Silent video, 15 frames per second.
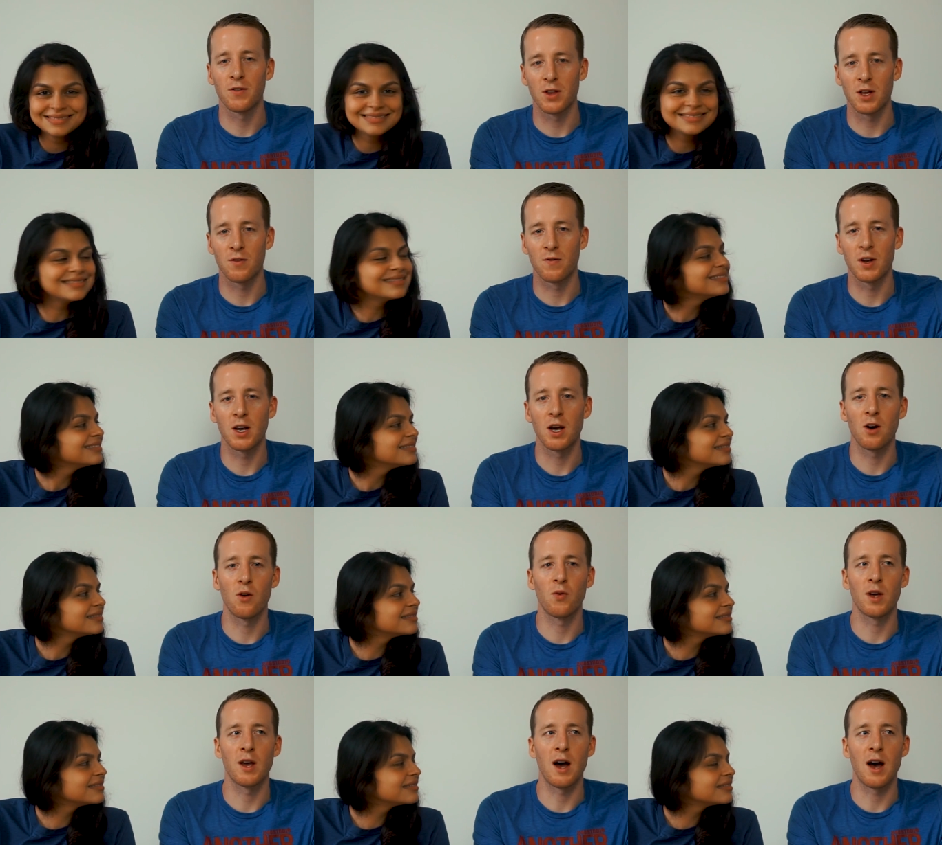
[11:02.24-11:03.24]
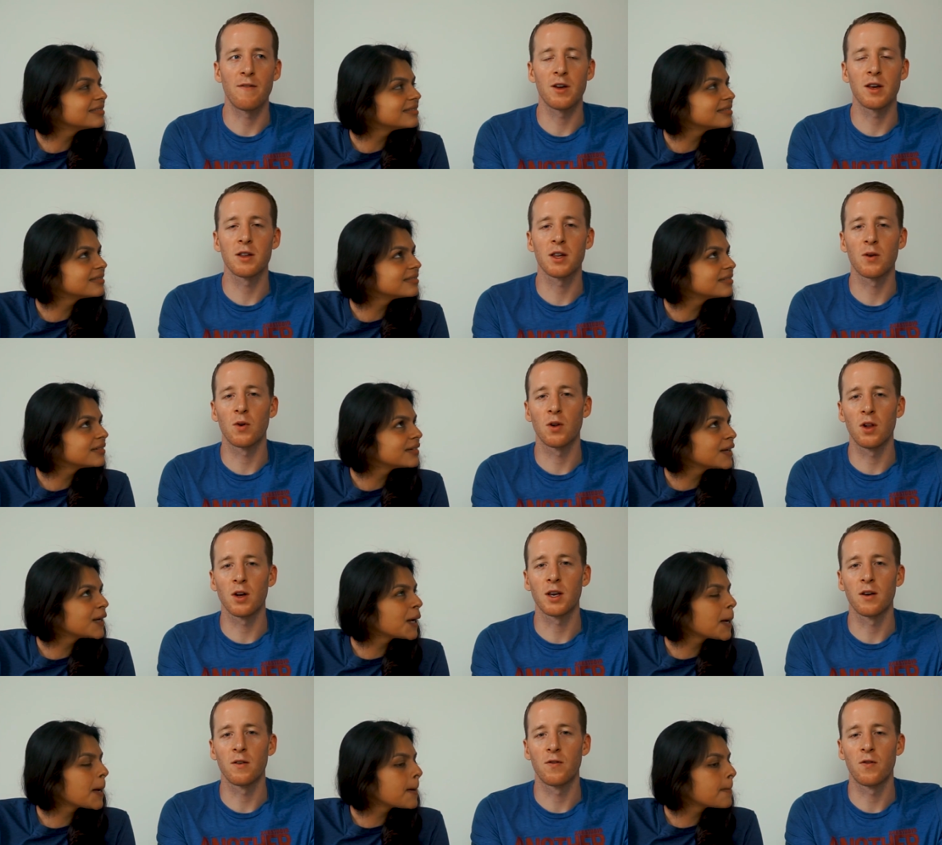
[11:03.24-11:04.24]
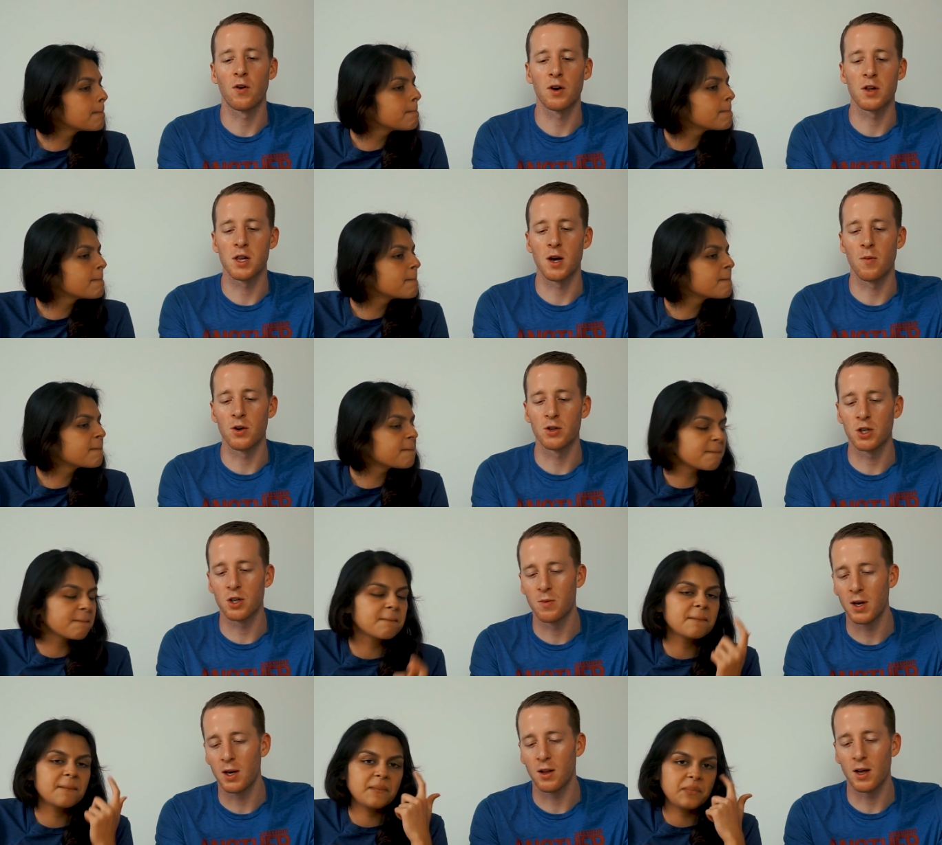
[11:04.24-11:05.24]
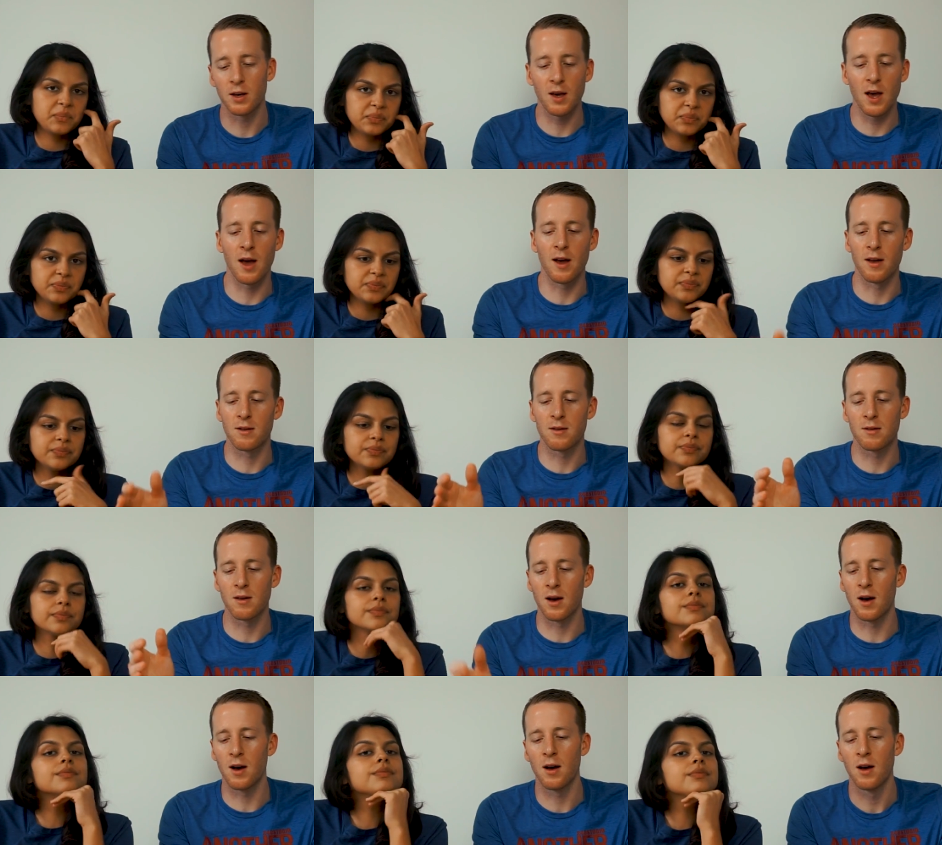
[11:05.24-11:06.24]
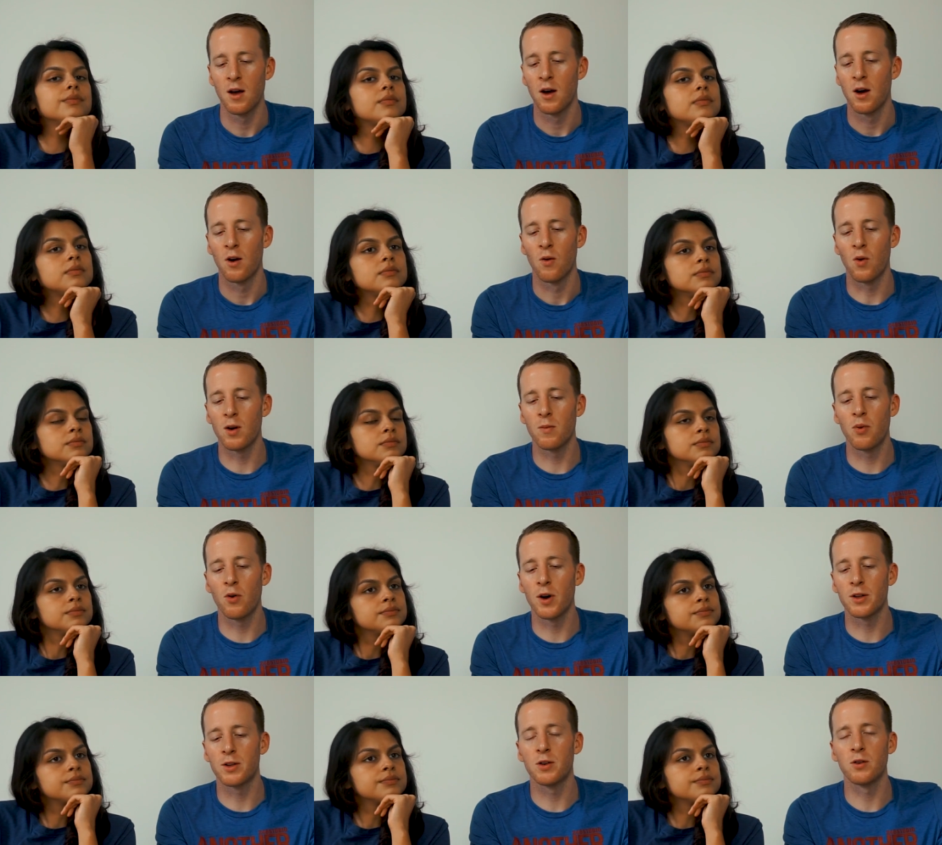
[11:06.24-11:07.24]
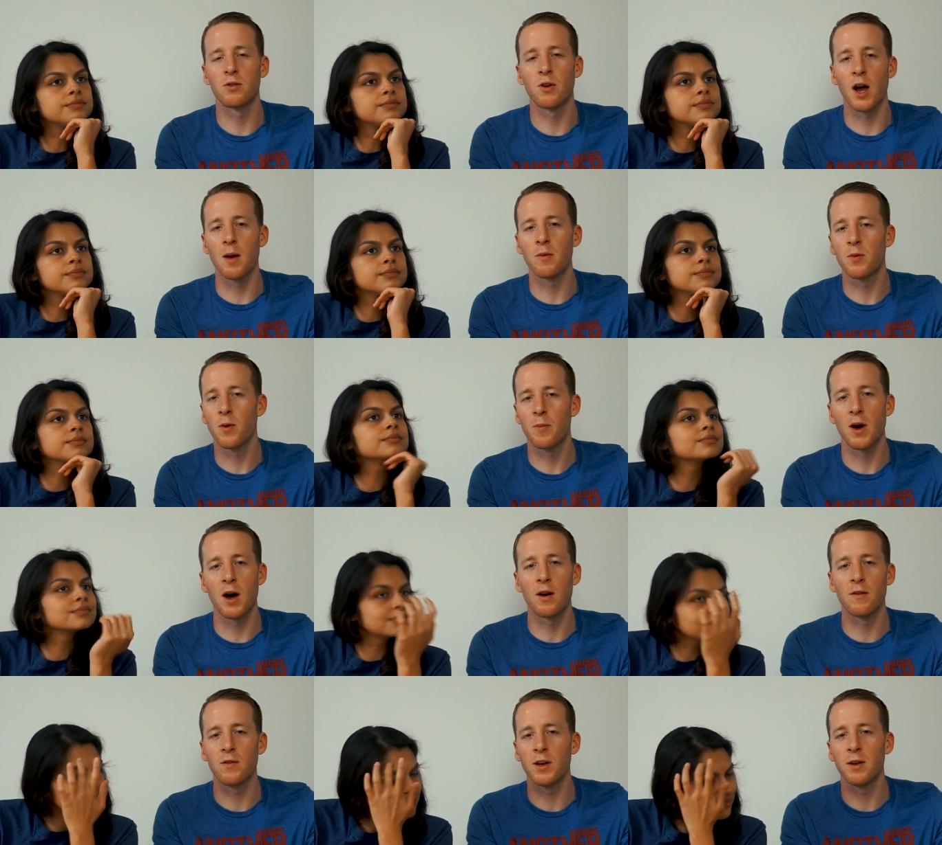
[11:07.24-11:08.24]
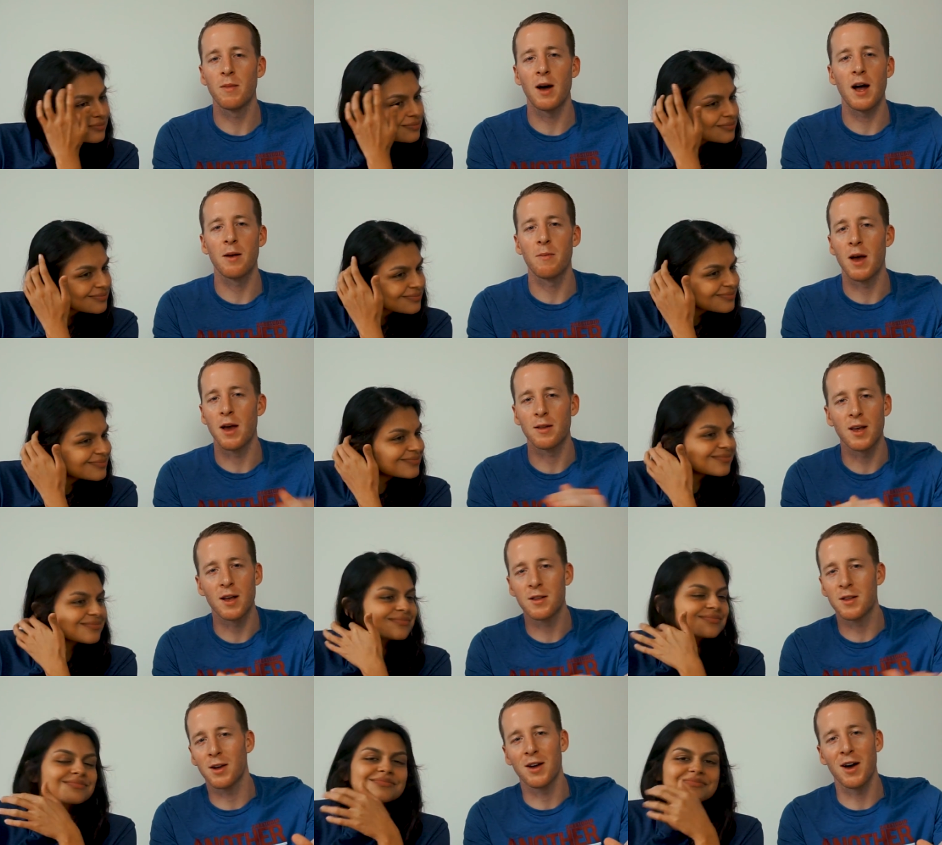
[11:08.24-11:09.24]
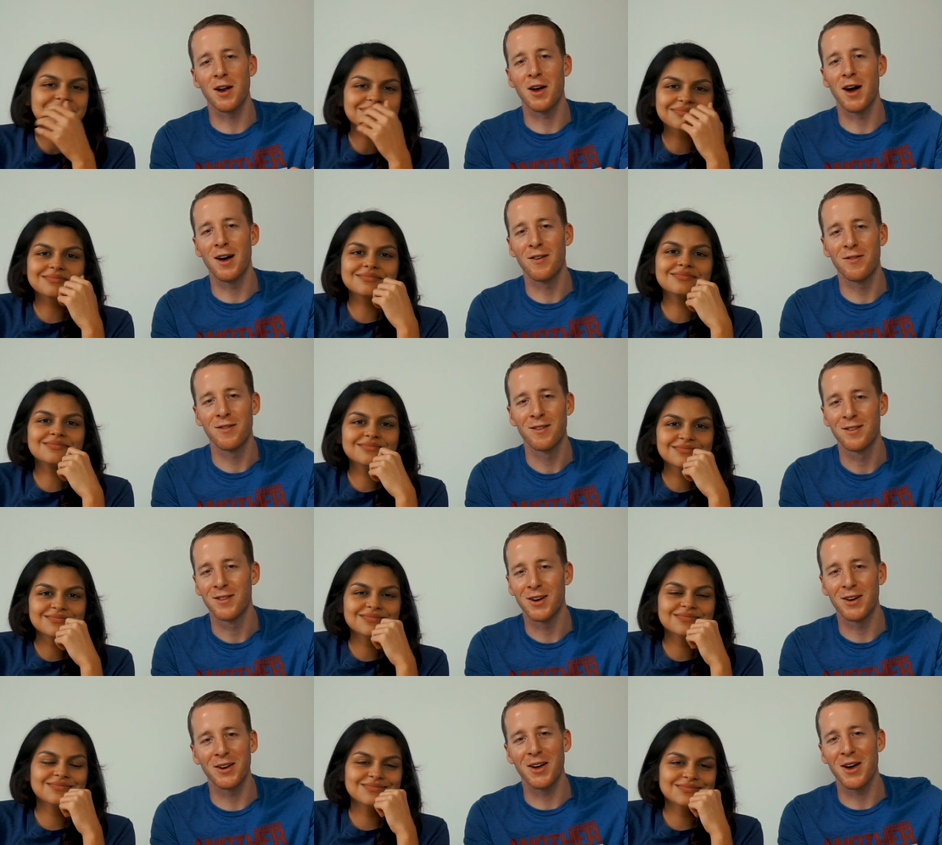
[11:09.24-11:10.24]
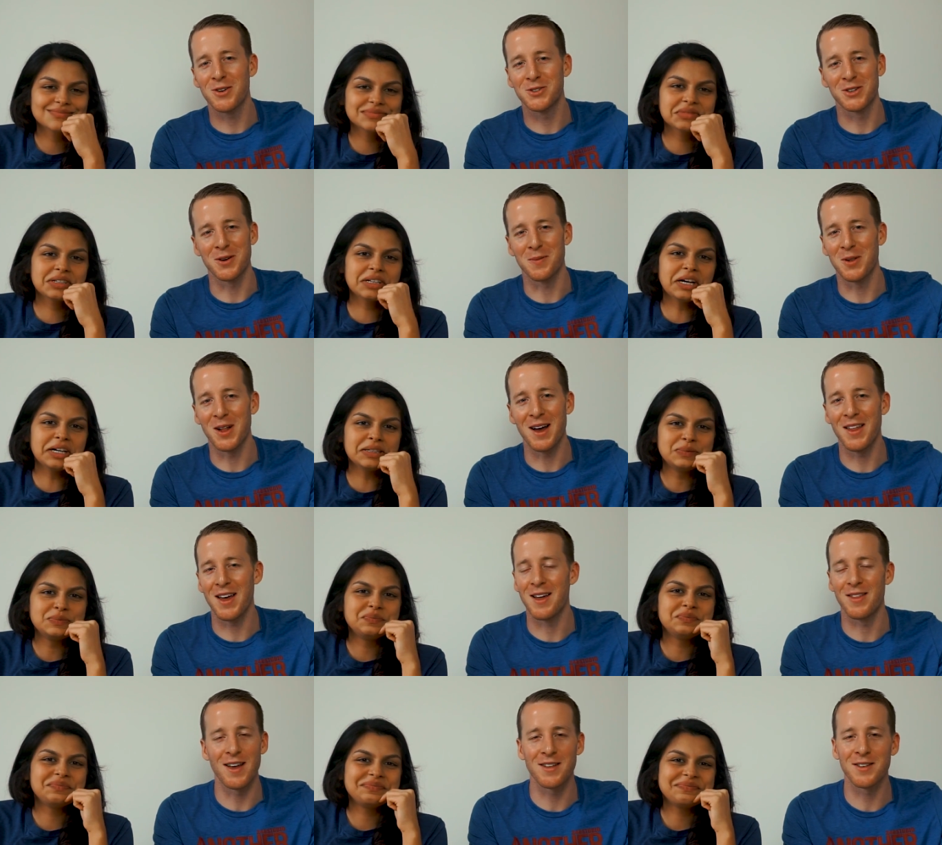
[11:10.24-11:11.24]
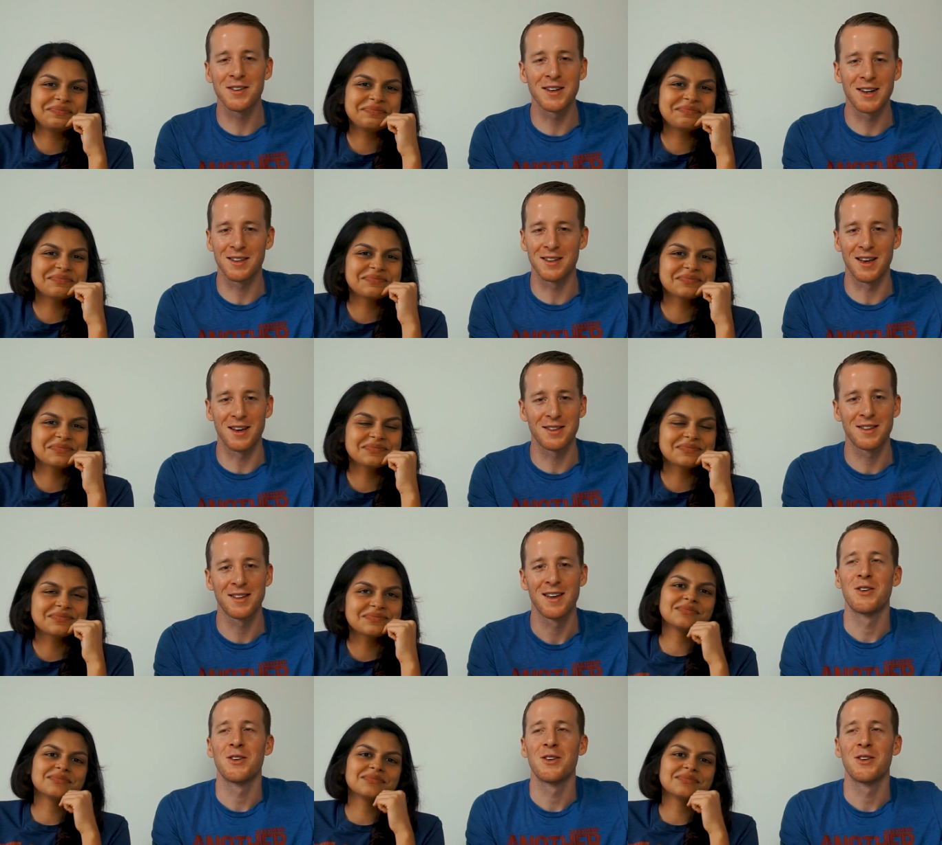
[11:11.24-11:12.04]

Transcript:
Speaker 1: for this video, we obviously were looking for someone just being like, yeah, it's uh, 1.2 grams per pound of lean body mass. That's the cutoff. There you go. Just apply yeah. that. That doesn't exist.